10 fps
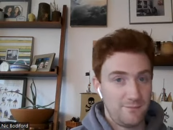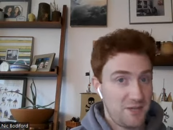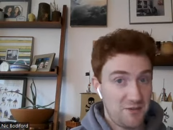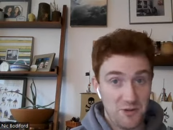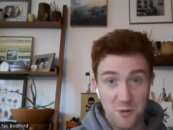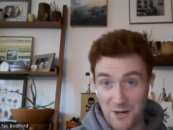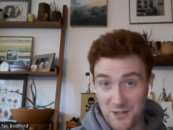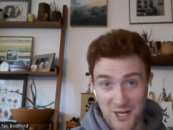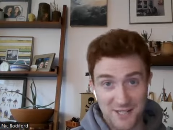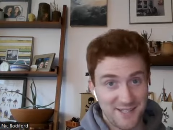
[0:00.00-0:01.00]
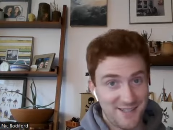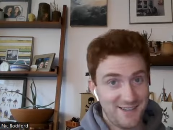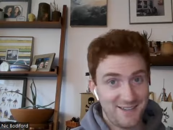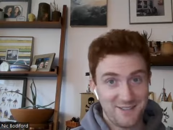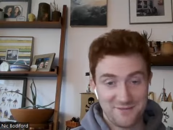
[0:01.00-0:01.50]
if you want to chase it,
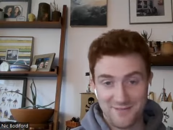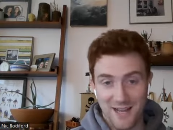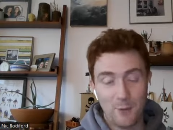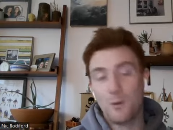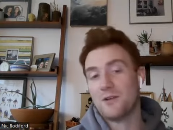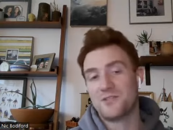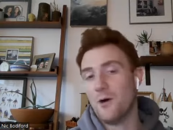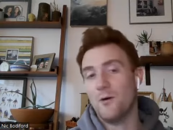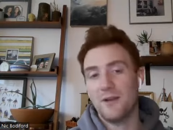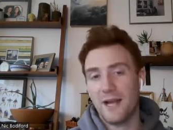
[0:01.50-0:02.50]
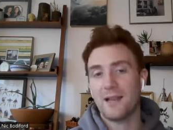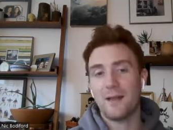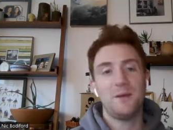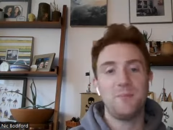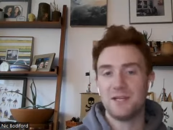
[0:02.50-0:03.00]
Atwell don't, and let
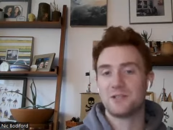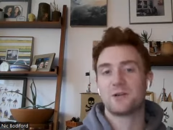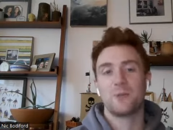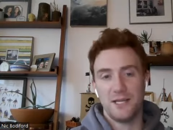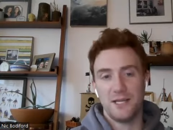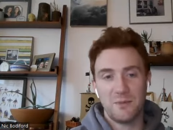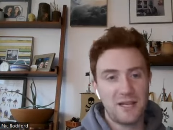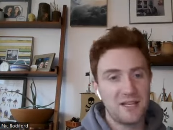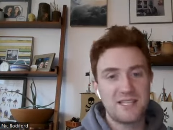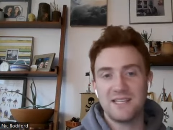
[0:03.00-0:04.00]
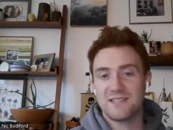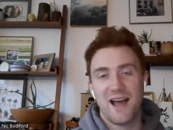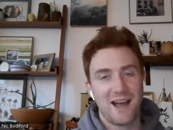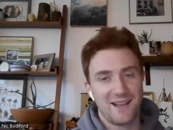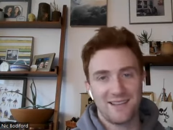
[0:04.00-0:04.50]
me be in your league because he's
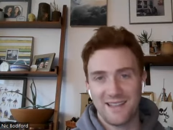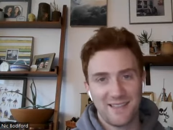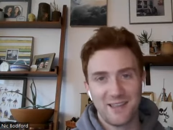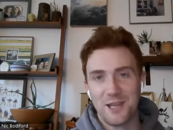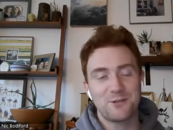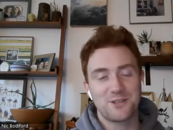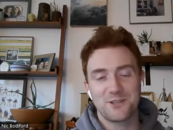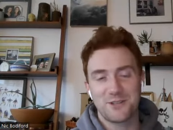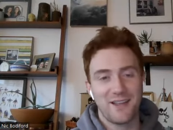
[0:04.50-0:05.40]
not the usage.